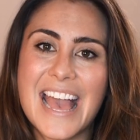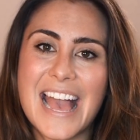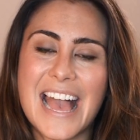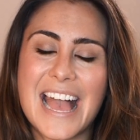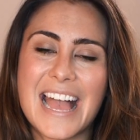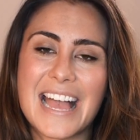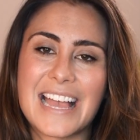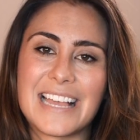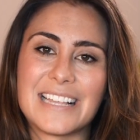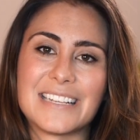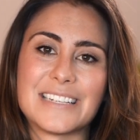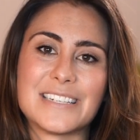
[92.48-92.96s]

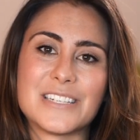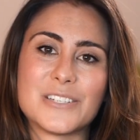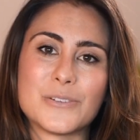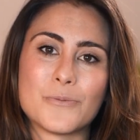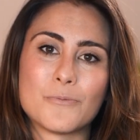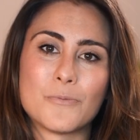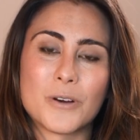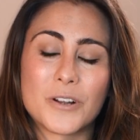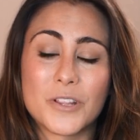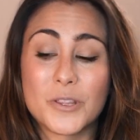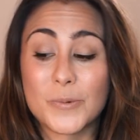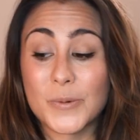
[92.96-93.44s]
And
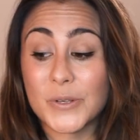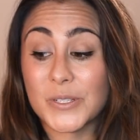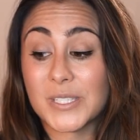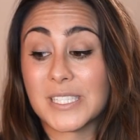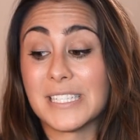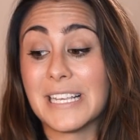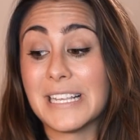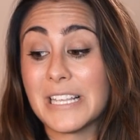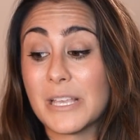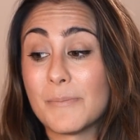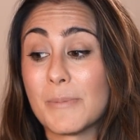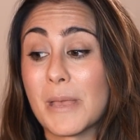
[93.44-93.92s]
one of the most
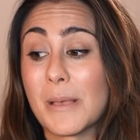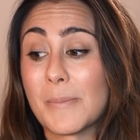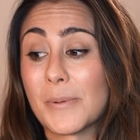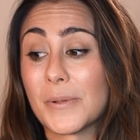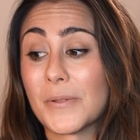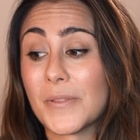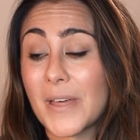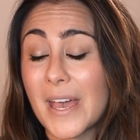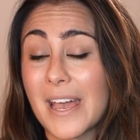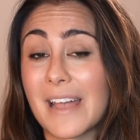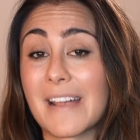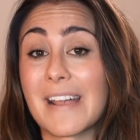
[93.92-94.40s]
senior
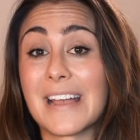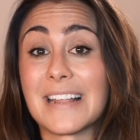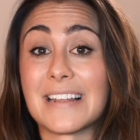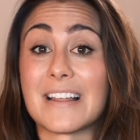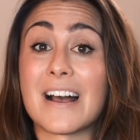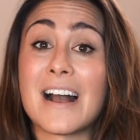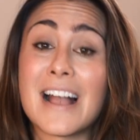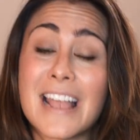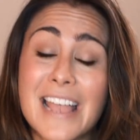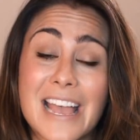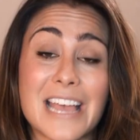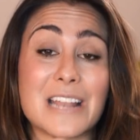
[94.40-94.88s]
people there and
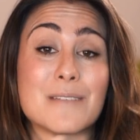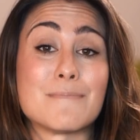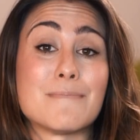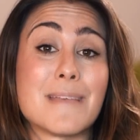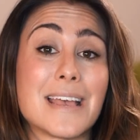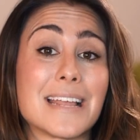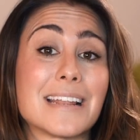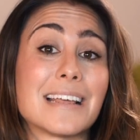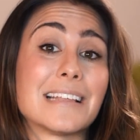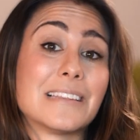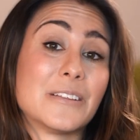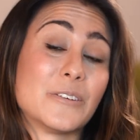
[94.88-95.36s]
I had
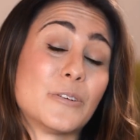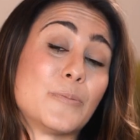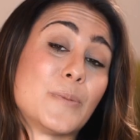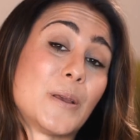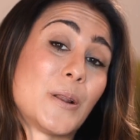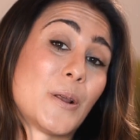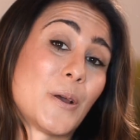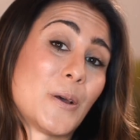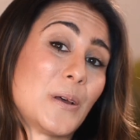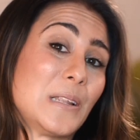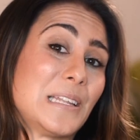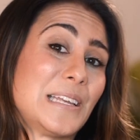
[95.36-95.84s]
met a little
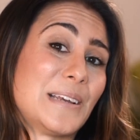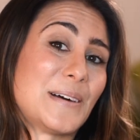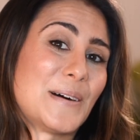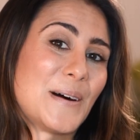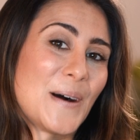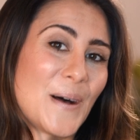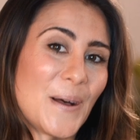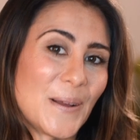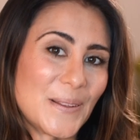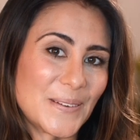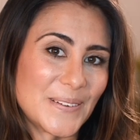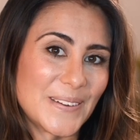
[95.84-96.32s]
bit earlier
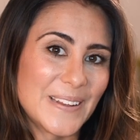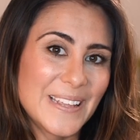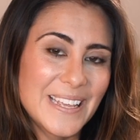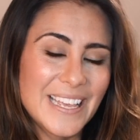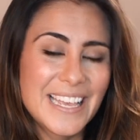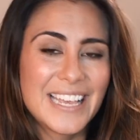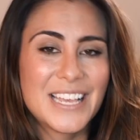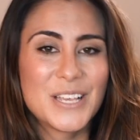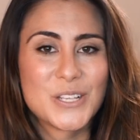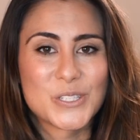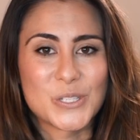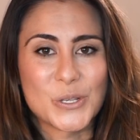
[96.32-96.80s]
on.
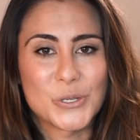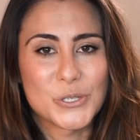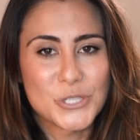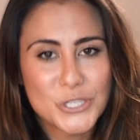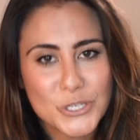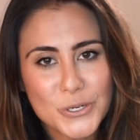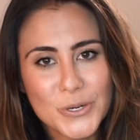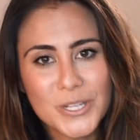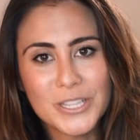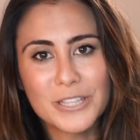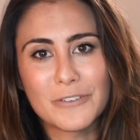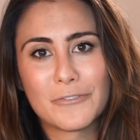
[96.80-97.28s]
So
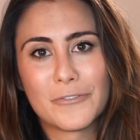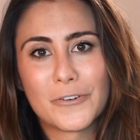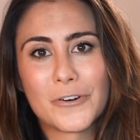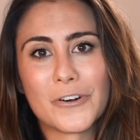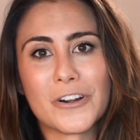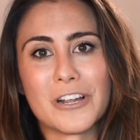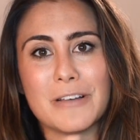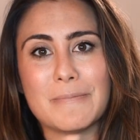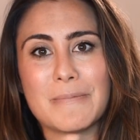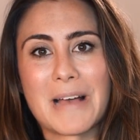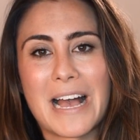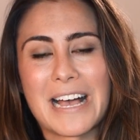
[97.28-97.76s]
during the
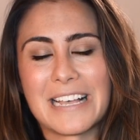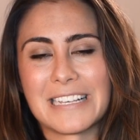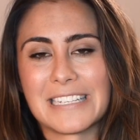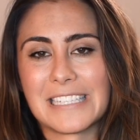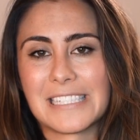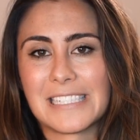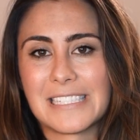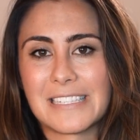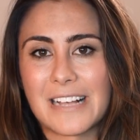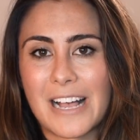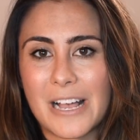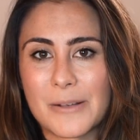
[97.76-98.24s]
forum,
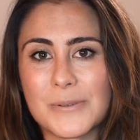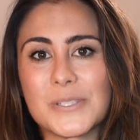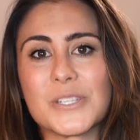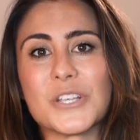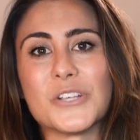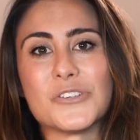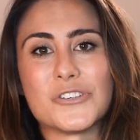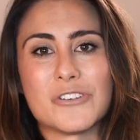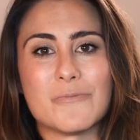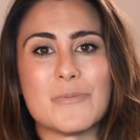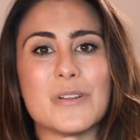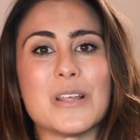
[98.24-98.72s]
as I was
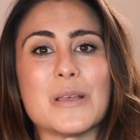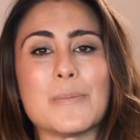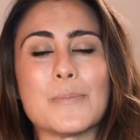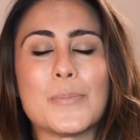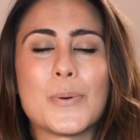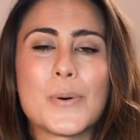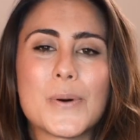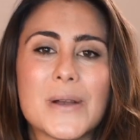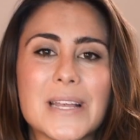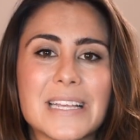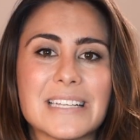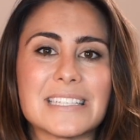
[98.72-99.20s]
contributing
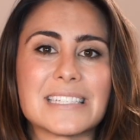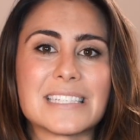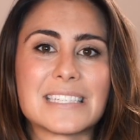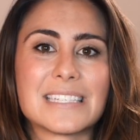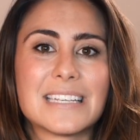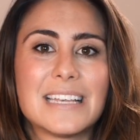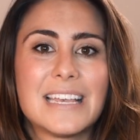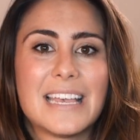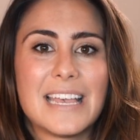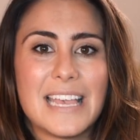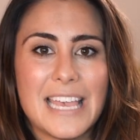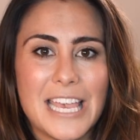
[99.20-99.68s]
points,
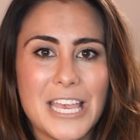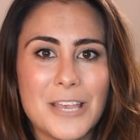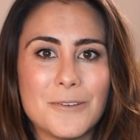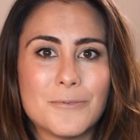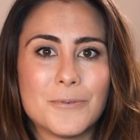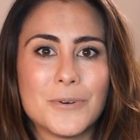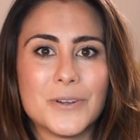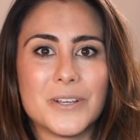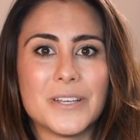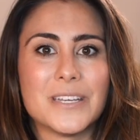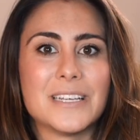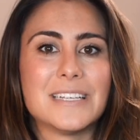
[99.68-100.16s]
he
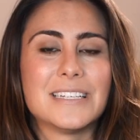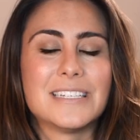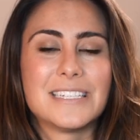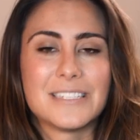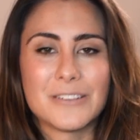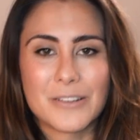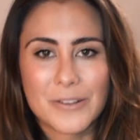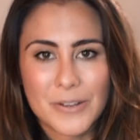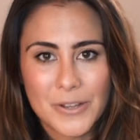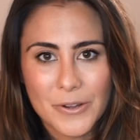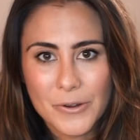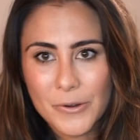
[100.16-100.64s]
would
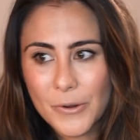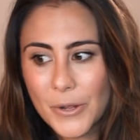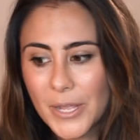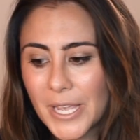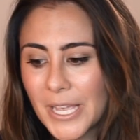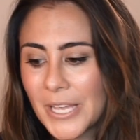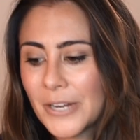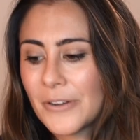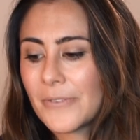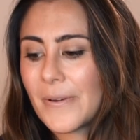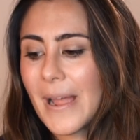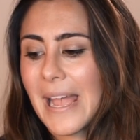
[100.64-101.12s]

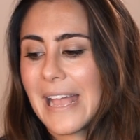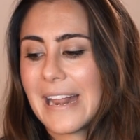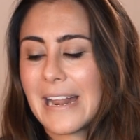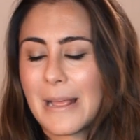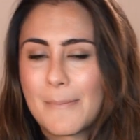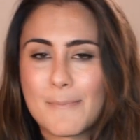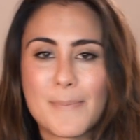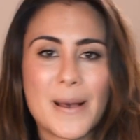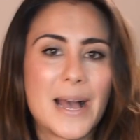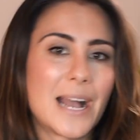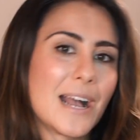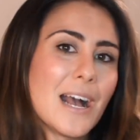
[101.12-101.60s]
iterate
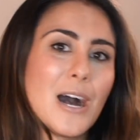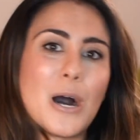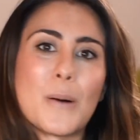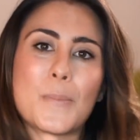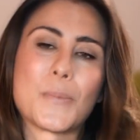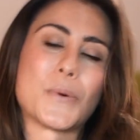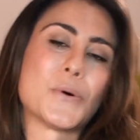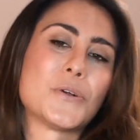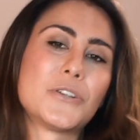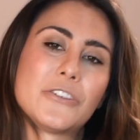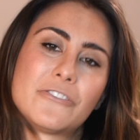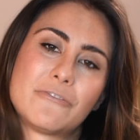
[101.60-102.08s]
and back
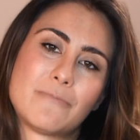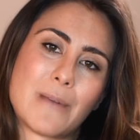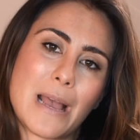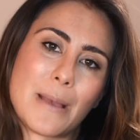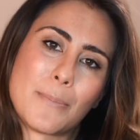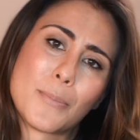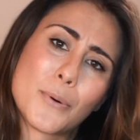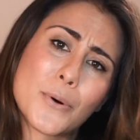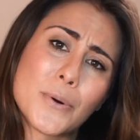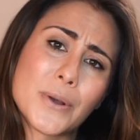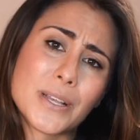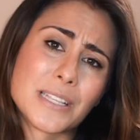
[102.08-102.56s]
up all of my
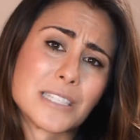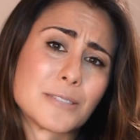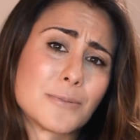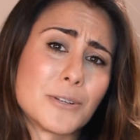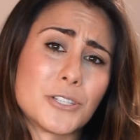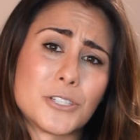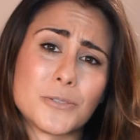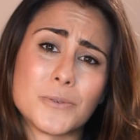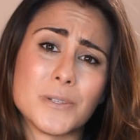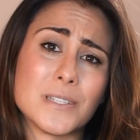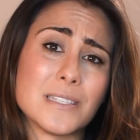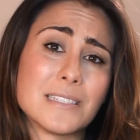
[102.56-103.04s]
points,
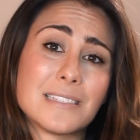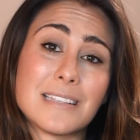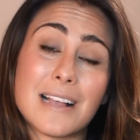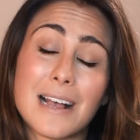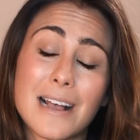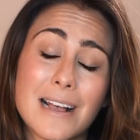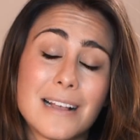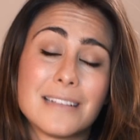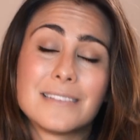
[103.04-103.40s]
which was